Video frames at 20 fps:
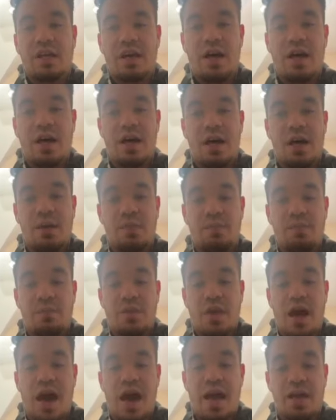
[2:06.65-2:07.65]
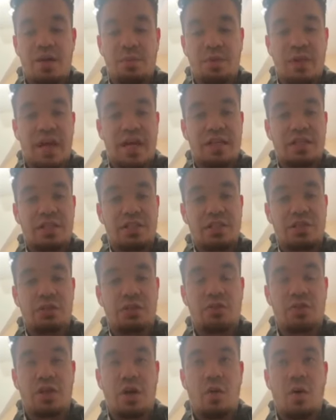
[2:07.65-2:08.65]
Um, I am planning
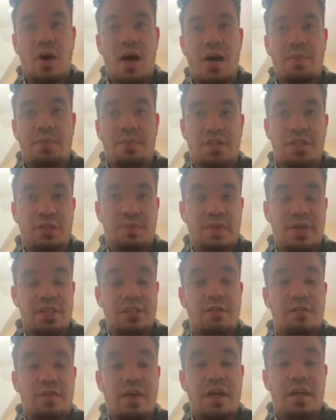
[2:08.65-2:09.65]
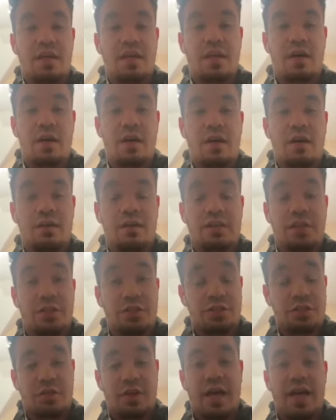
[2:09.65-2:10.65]
to go up to Pennsylvania near
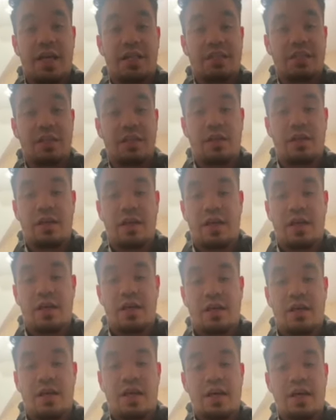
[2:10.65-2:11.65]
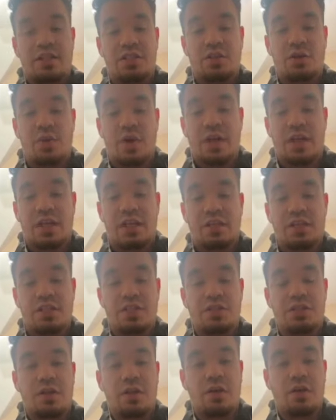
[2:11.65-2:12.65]
Scranton uh, to work in a
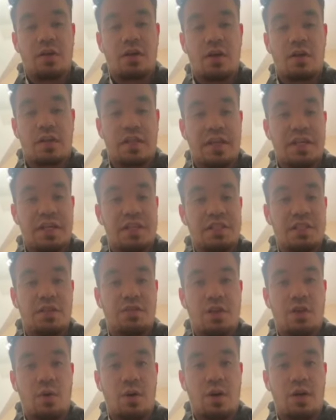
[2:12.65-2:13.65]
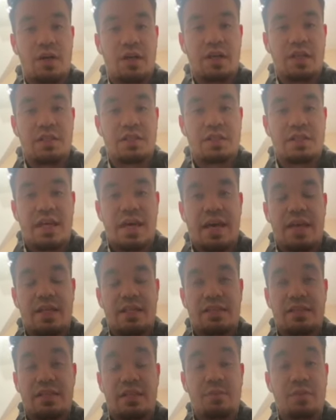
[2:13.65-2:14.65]
studio called Legacy Recordings
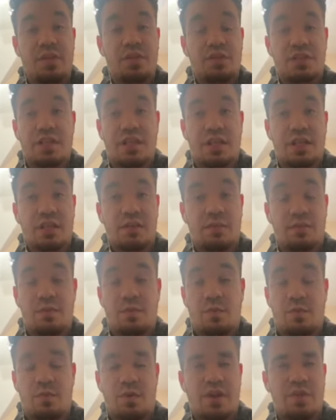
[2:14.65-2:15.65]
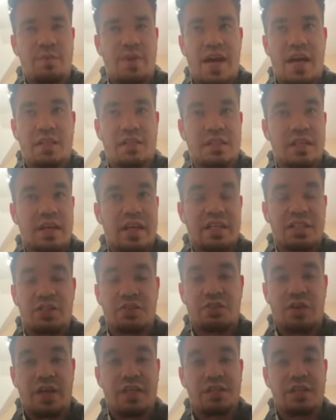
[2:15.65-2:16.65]
that did music with bands like
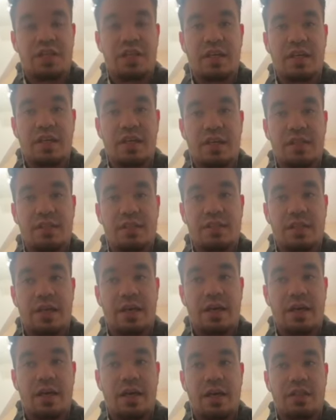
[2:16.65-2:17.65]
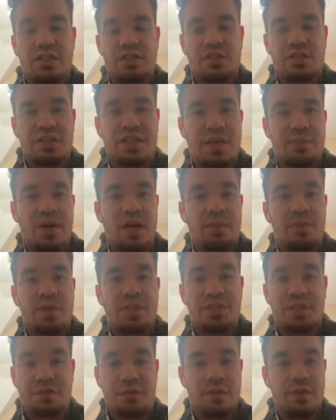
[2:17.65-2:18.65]
Strange Kids, uh, Suicide
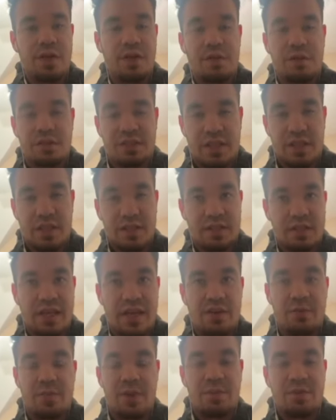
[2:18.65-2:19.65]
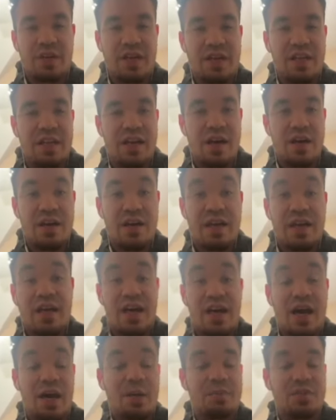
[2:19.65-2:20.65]
Puppets, a few others I can't remember right now.
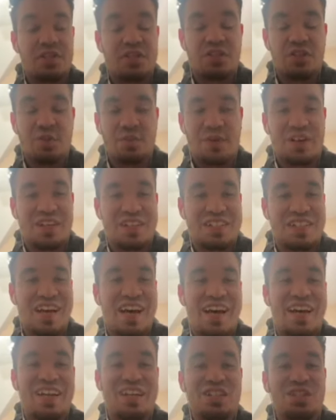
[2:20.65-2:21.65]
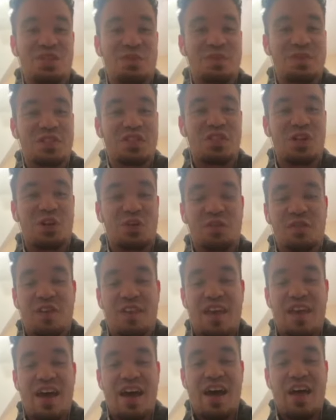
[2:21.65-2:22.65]
I'm super excited, super stoked
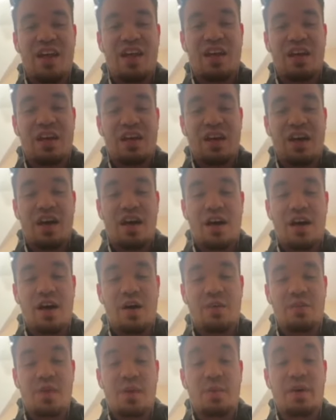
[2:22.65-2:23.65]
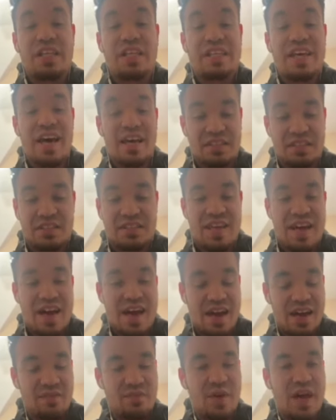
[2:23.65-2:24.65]
for that. Um, but yes,
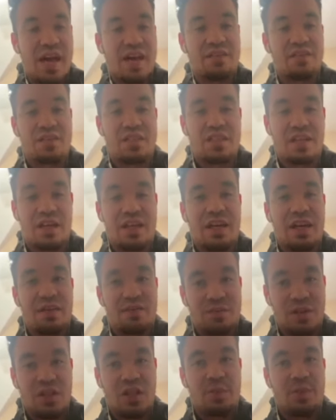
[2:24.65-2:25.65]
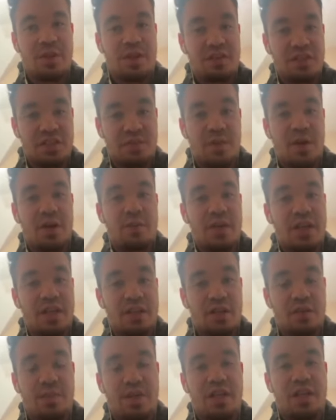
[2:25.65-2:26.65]
yeah, I've, I've done I've, a little bit of experimenting, a
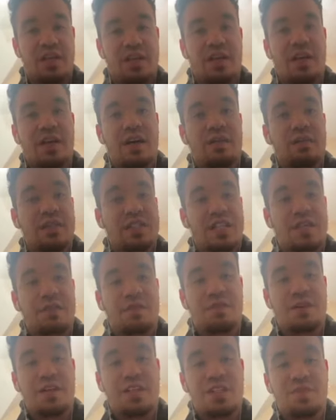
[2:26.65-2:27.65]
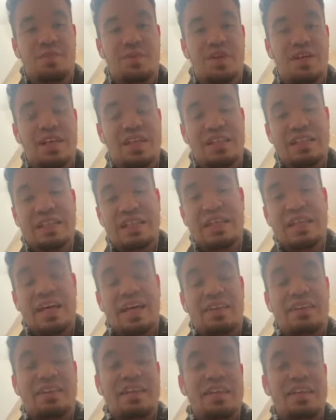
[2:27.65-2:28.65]
little bit uh, of a difference. But
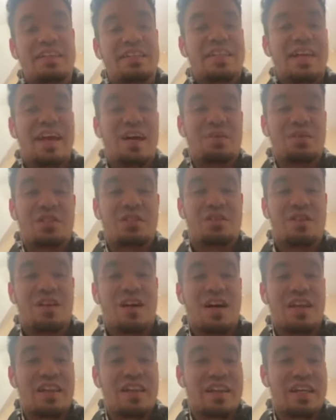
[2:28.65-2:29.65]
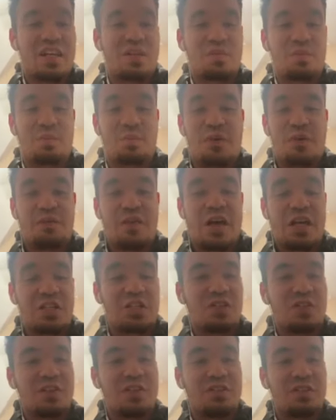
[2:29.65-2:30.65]
at the end of the day, I'm still not like a
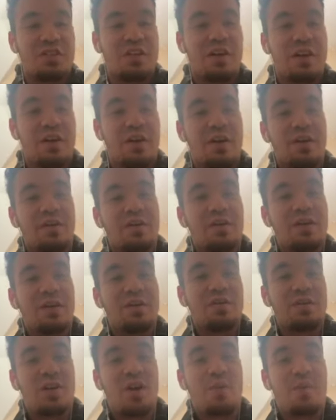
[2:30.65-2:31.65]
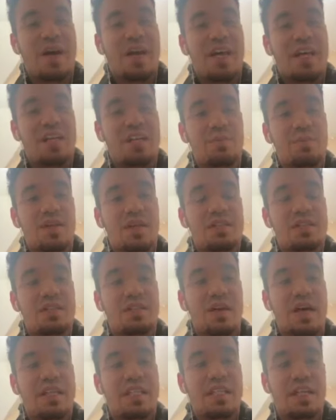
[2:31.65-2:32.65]
professional engineer or, or you know, by any means. So
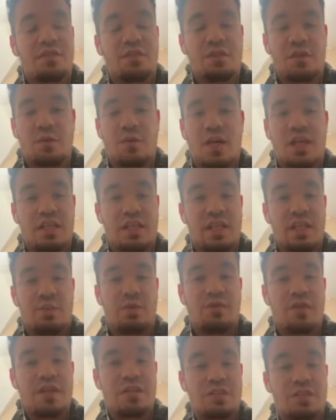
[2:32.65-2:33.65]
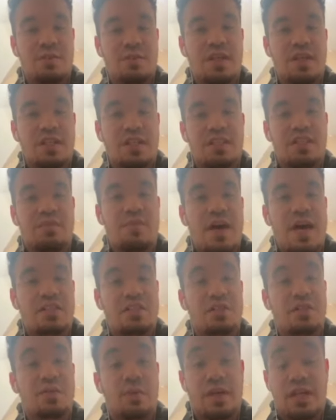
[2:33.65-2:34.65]
I definitely want to get it professionally mixed and
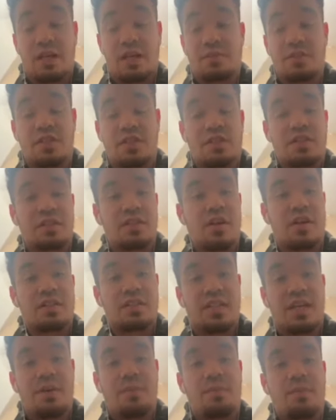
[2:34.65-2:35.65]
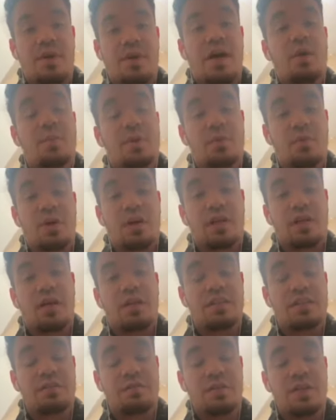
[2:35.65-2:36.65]
mastered when it comes to the songs I'm, I'll be working on
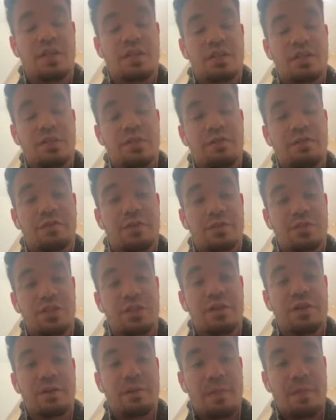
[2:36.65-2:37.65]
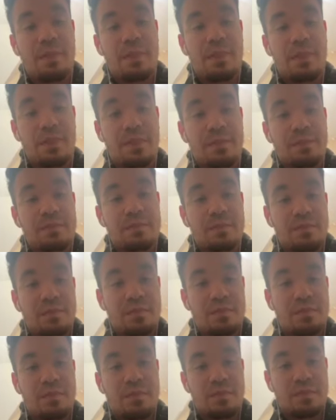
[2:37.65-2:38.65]
in, in the near future. How did you
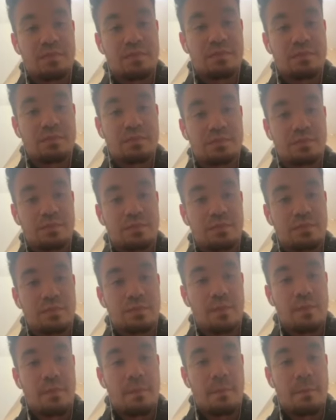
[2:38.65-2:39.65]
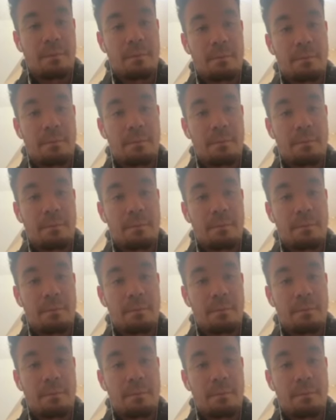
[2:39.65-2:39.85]
find the Scranton producer?